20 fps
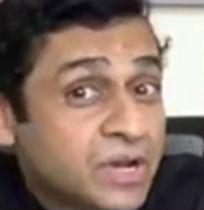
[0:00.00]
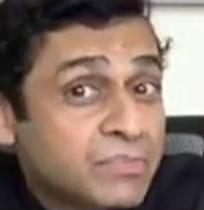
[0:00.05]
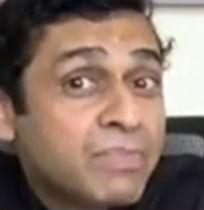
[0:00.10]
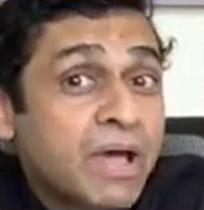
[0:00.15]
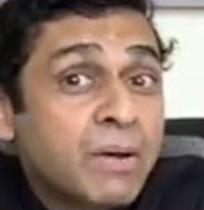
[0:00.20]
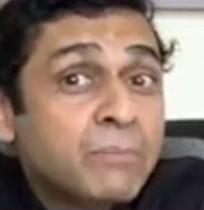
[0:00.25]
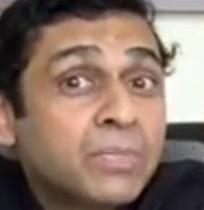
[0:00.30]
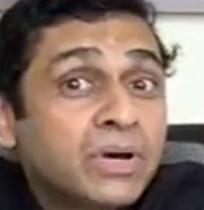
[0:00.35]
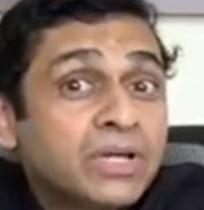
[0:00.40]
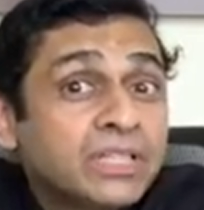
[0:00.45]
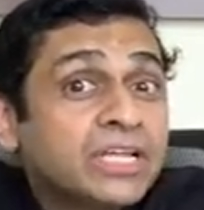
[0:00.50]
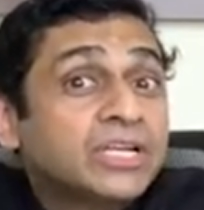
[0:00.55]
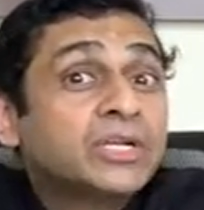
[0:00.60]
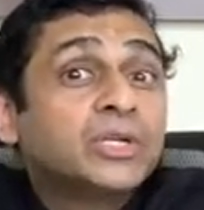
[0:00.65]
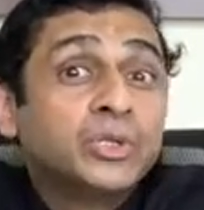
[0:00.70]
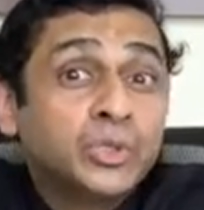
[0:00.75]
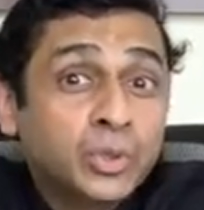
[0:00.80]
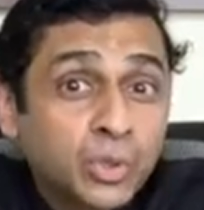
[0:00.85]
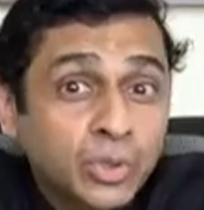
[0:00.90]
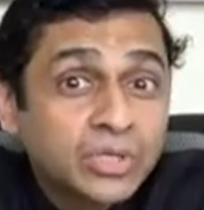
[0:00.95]
Remember
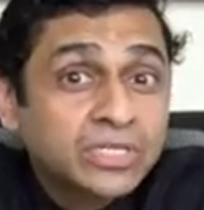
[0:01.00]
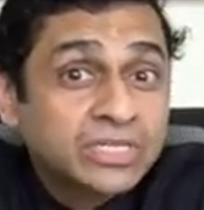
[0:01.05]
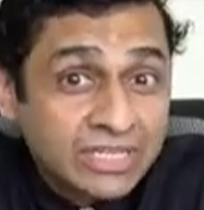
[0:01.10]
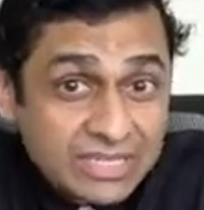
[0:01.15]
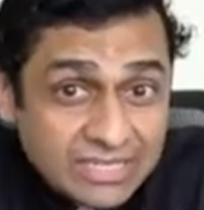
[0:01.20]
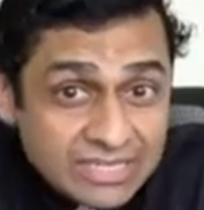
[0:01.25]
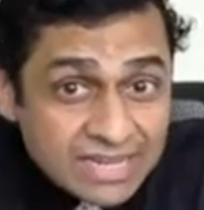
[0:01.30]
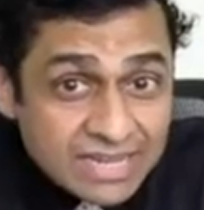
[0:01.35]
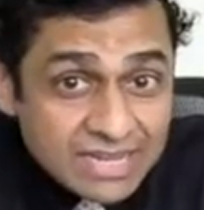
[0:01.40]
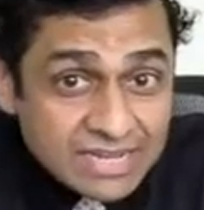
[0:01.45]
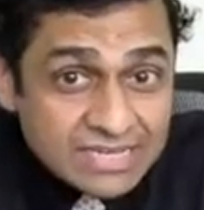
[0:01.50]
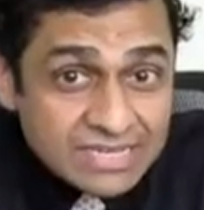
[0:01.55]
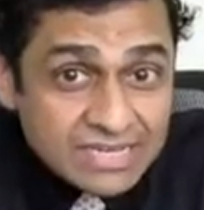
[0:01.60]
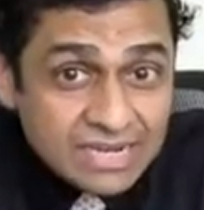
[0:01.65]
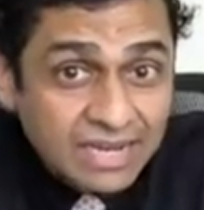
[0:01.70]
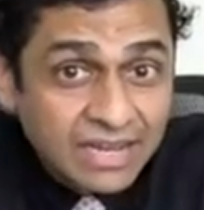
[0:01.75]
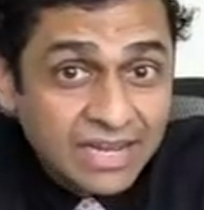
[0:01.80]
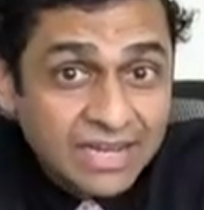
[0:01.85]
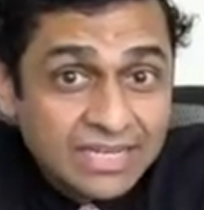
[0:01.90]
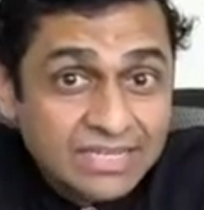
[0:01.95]
that your
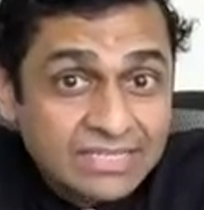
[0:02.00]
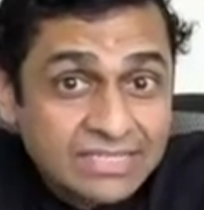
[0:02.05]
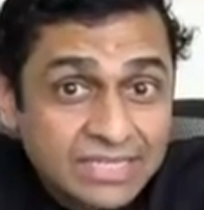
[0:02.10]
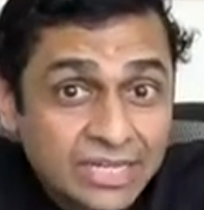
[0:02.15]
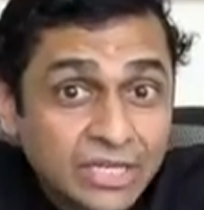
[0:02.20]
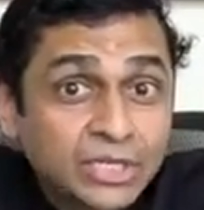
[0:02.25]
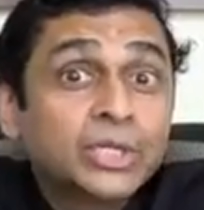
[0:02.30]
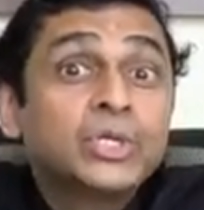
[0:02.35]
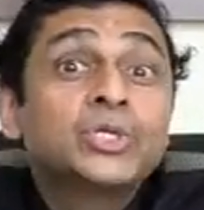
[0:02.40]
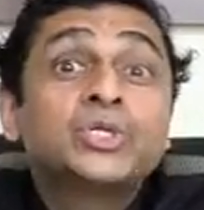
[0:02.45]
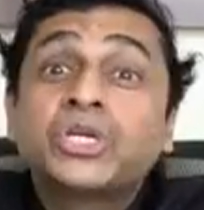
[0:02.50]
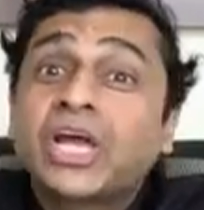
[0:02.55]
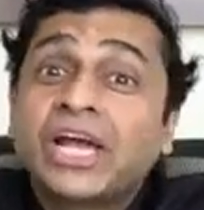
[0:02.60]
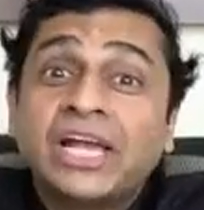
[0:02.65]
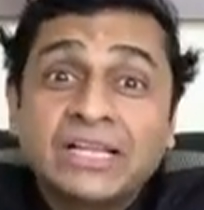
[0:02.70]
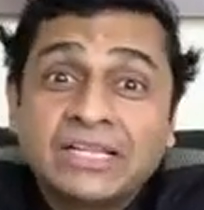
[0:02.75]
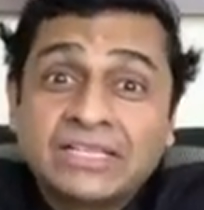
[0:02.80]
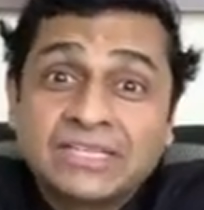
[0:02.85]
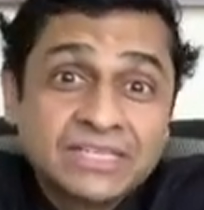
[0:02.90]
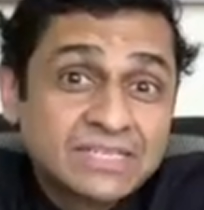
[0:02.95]
success lies in your
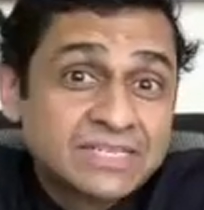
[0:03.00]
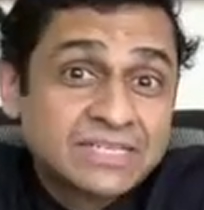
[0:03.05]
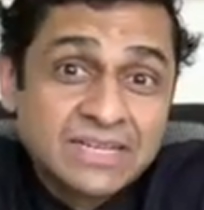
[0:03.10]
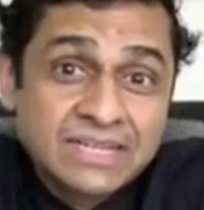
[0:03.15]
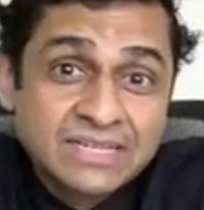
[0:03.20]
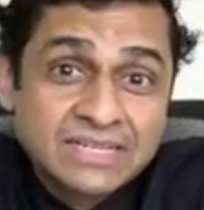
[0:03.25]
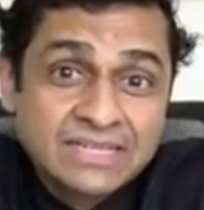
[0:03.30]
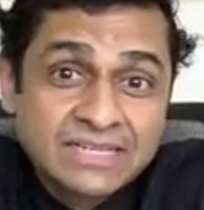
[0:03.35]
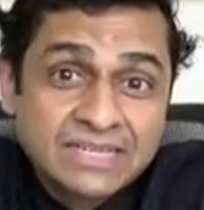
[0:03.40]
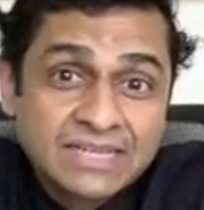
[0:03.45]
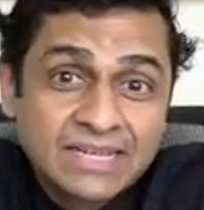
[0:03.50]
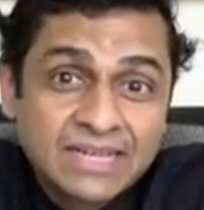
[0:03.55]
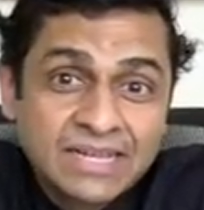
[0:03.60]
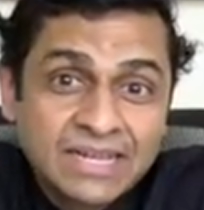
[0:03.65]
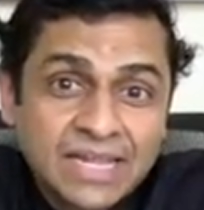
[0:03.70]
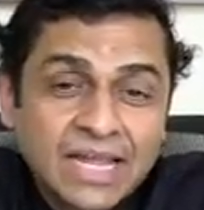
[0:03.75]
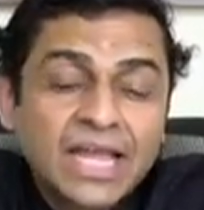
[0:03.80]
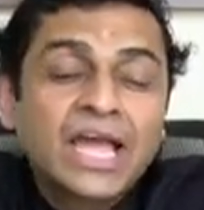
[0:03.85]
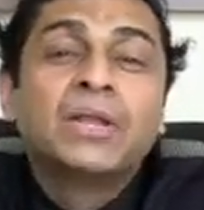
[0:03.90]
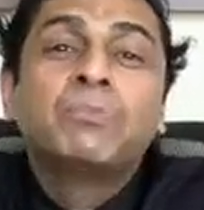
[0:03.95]
child's success,
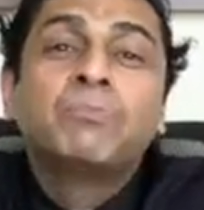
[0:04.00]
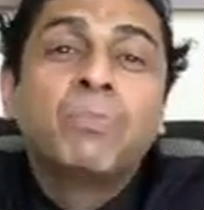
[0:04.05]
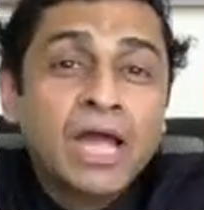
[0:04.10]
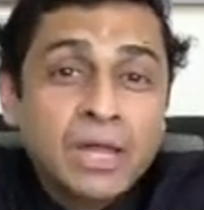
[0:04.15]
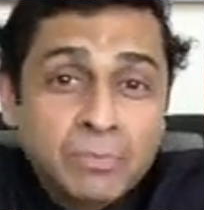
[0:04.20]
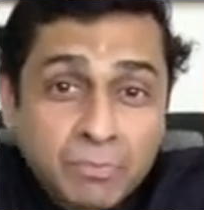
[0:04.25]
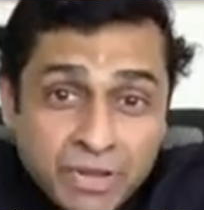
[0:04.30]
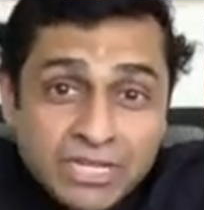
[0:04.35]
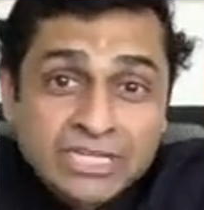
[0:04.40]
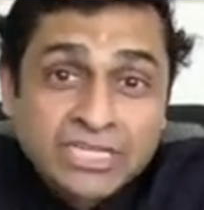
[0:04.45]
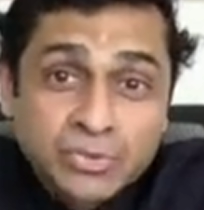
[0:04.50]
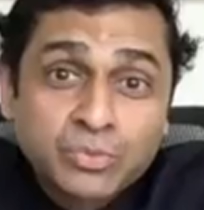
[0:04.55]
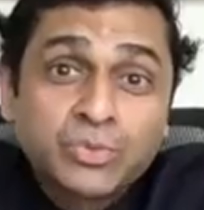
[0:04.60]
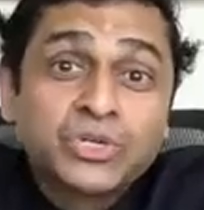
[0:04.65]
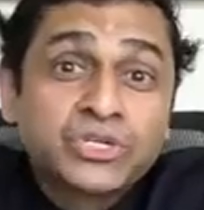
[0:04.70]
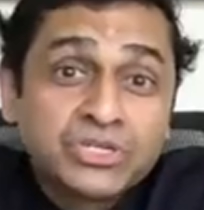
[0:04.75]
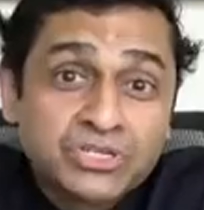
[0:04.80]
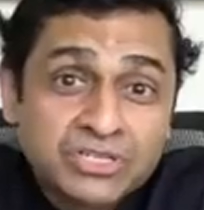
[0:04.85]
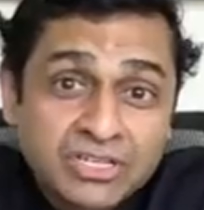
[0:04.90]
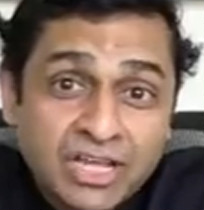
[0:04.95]
and my best
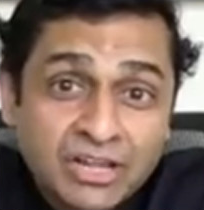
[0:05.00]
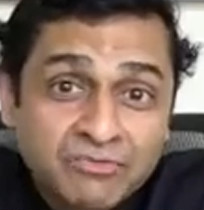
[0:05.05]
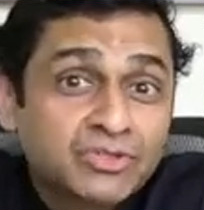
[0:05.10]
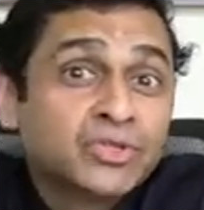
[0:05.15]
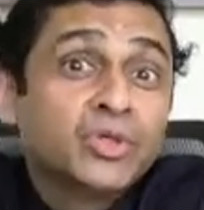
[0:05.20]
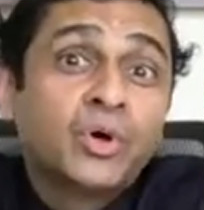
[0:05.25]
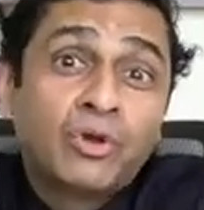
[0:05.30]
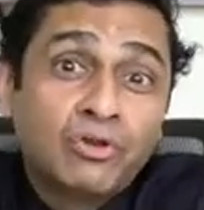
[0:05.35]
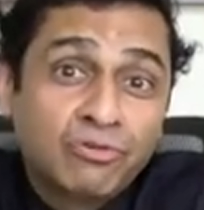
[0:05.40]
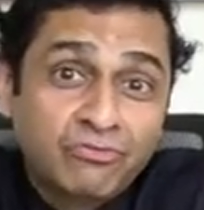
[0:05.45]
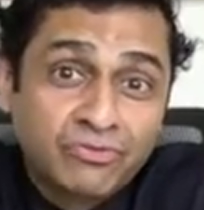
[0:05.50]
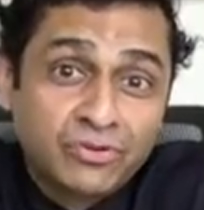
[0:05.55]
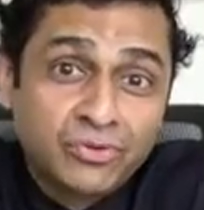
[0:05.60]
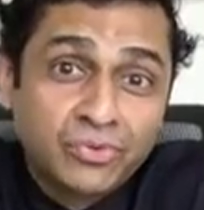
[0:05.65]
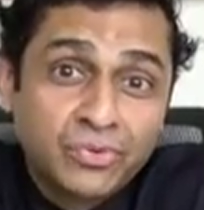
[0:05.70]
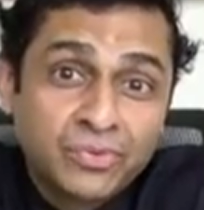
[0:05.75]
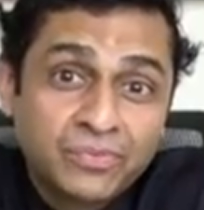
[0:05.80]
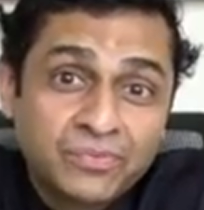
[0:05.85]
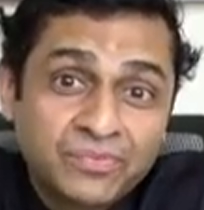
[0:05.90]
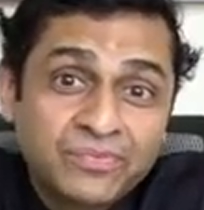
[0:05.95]
wishes are with all of
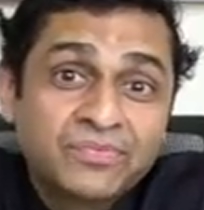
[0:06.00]
you.